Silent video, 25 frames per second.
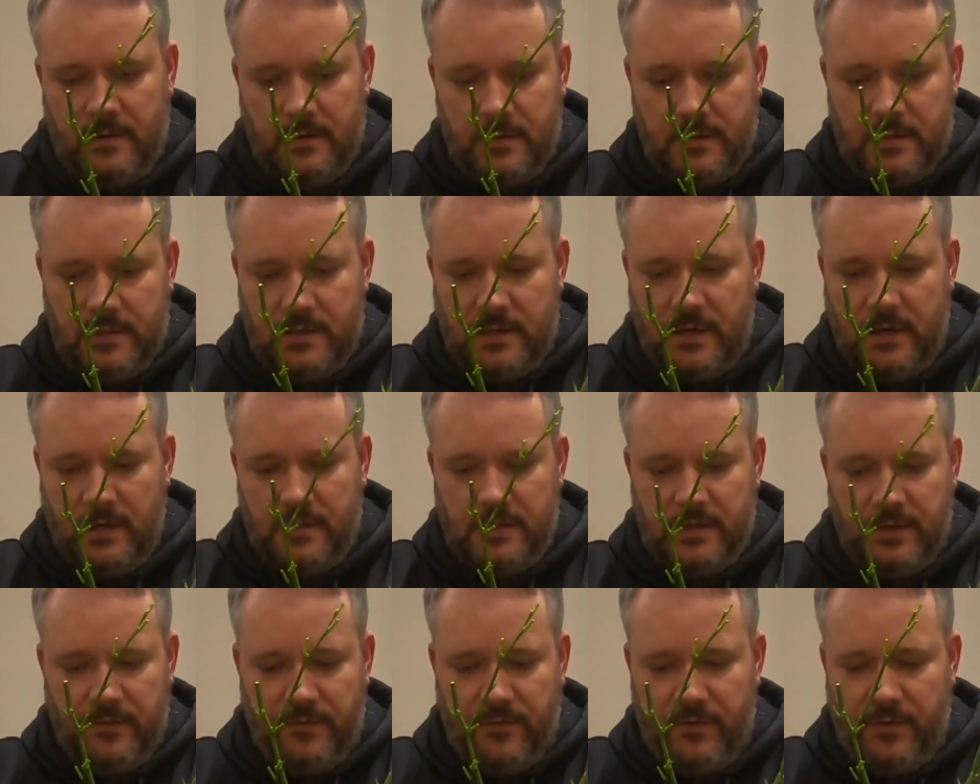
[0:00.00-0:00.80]

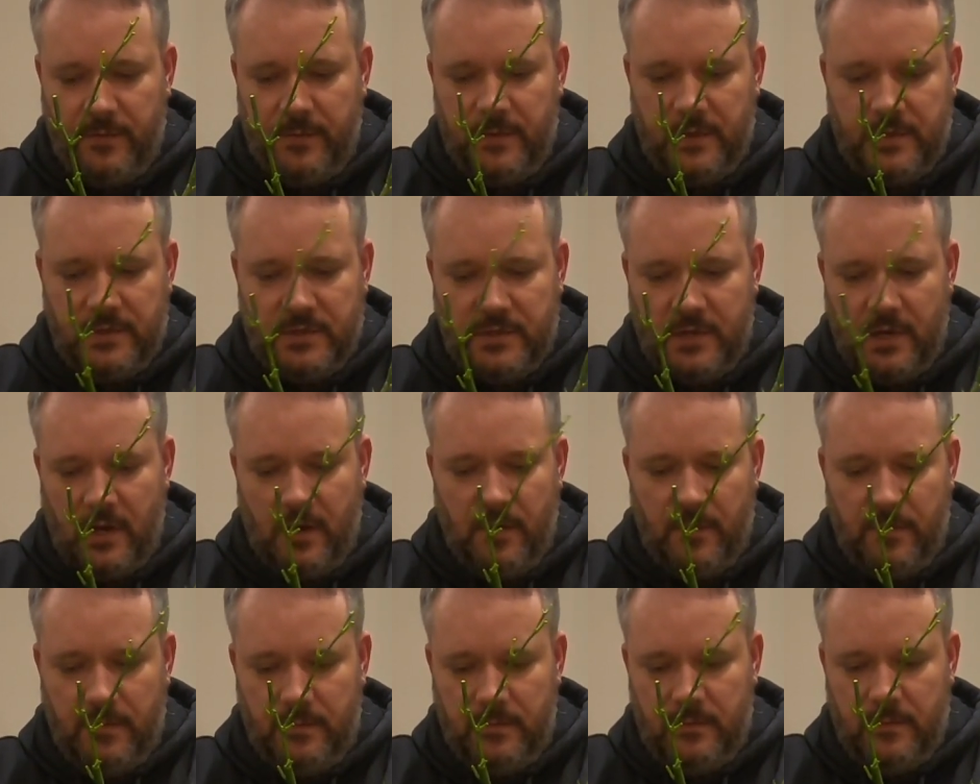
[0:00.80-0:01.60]
starting from the
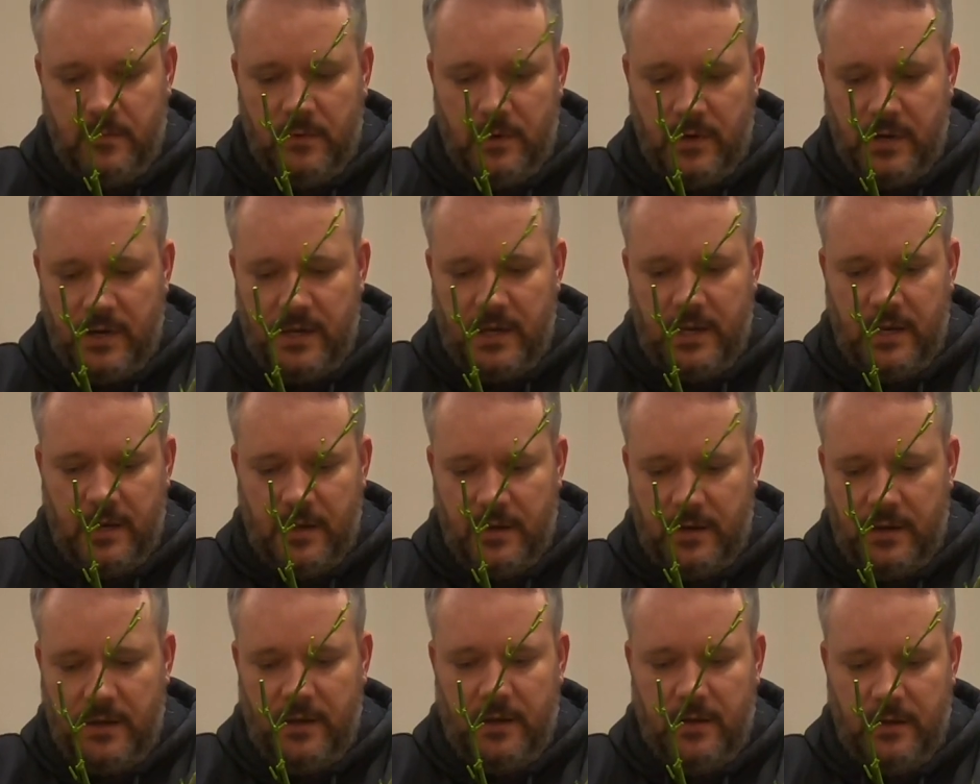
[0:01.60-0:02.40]
top, working
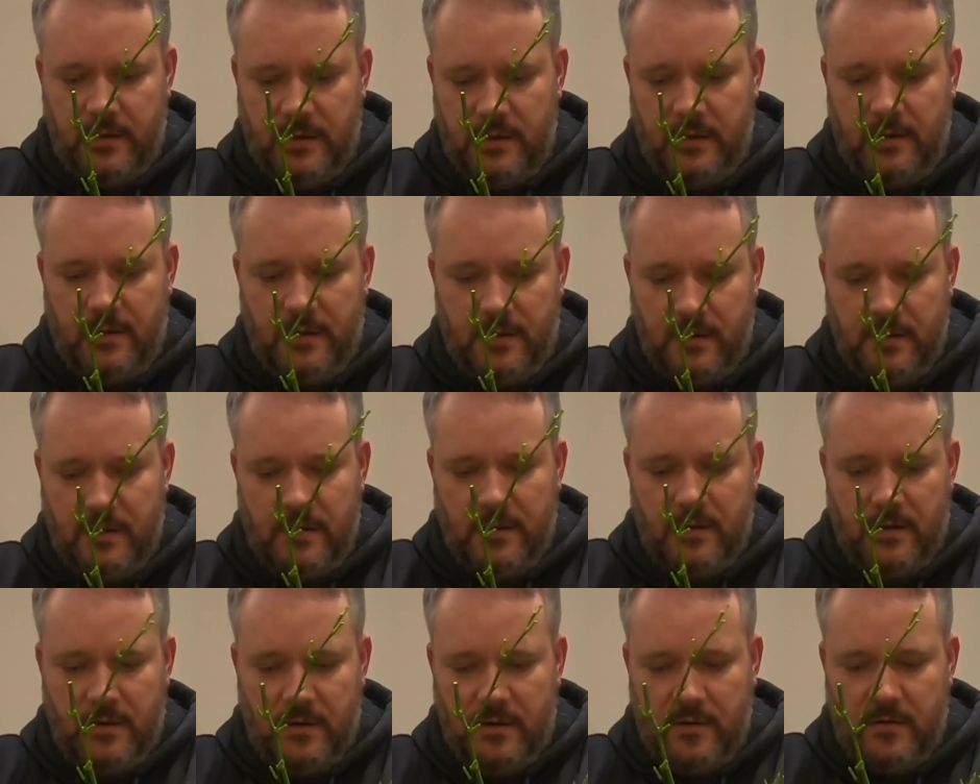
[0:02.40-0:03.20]
on a
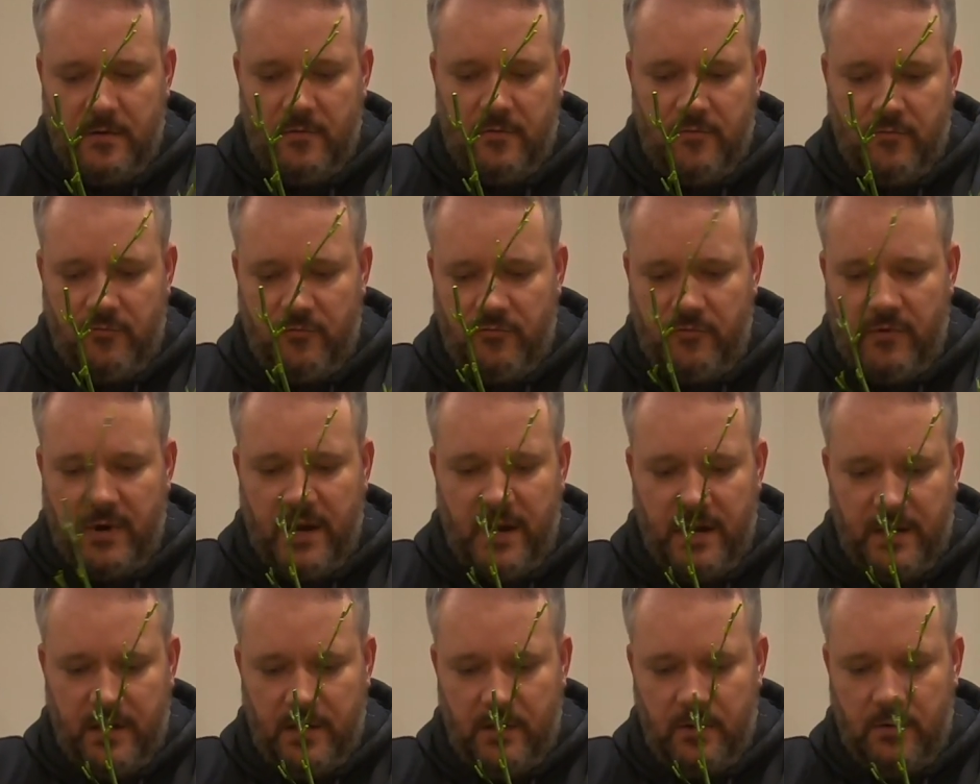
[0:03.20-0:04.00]

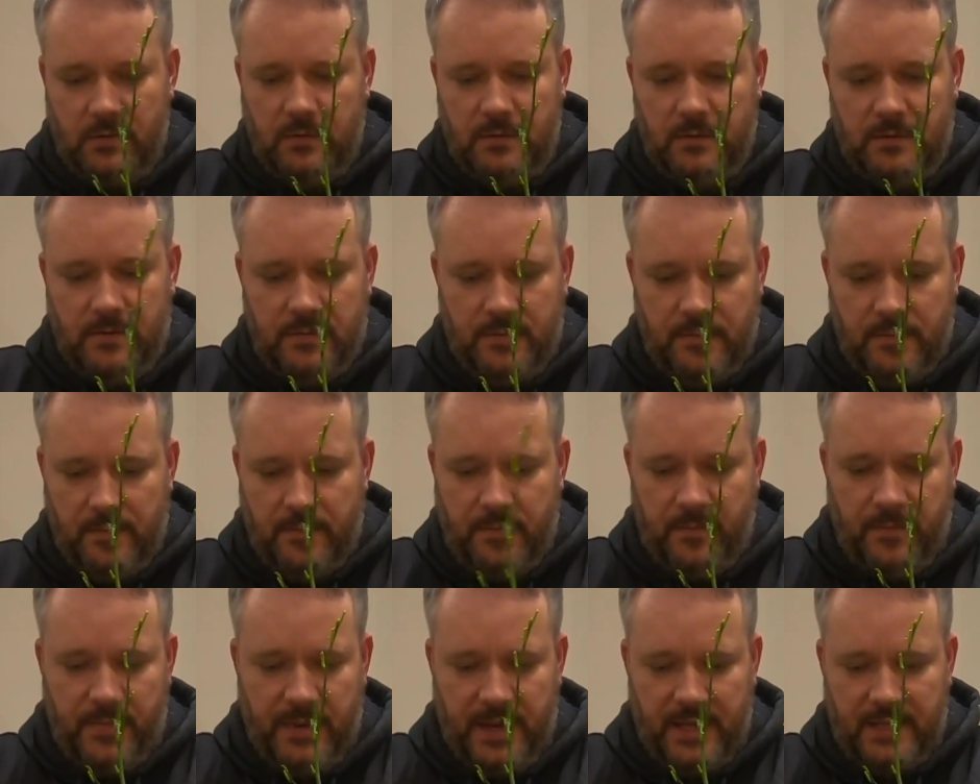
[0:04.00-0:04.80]
radial
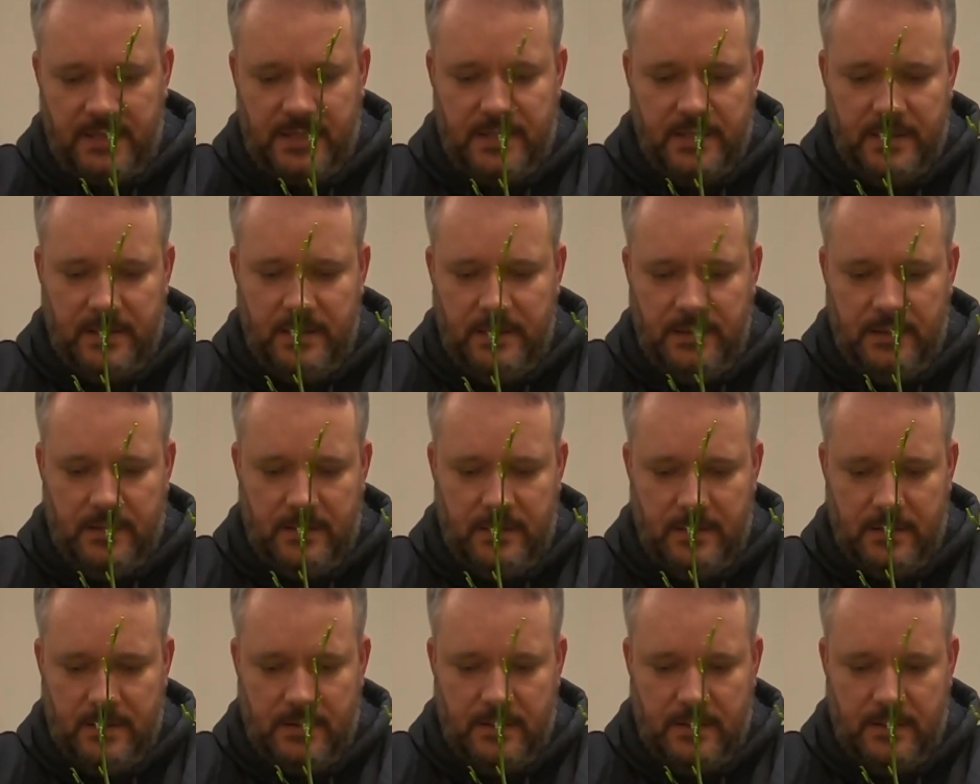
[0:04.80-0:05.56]
pattern.